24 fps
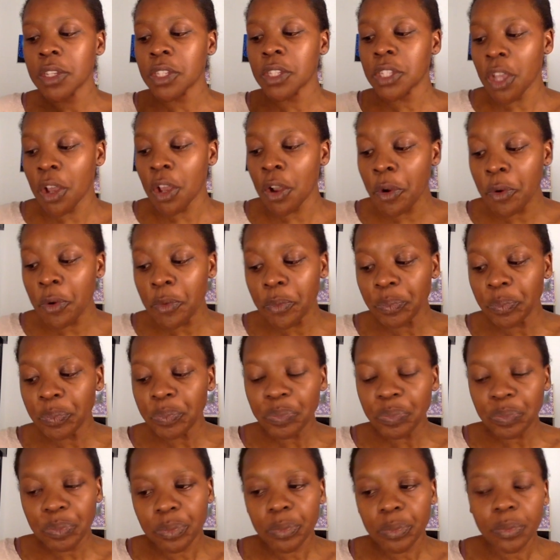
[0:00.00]
So
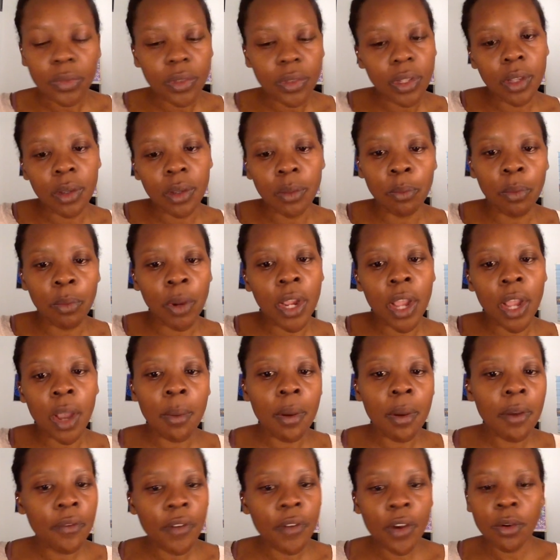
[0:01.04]
break out
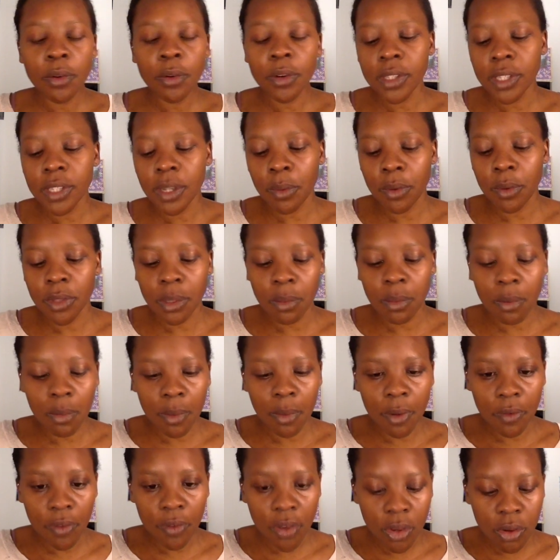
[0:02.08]
my phone because I wrote them on
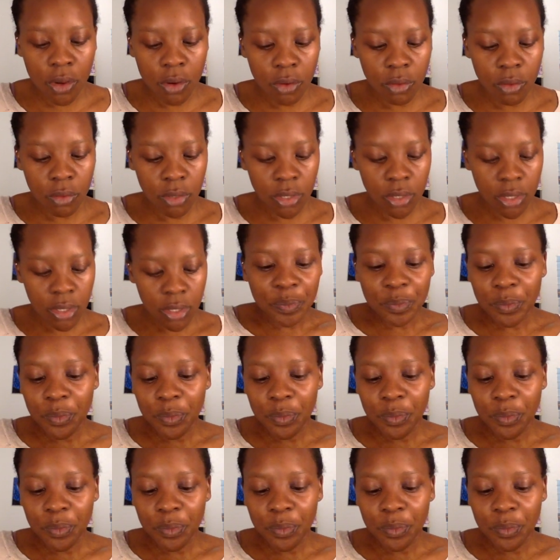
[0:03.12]
my phone.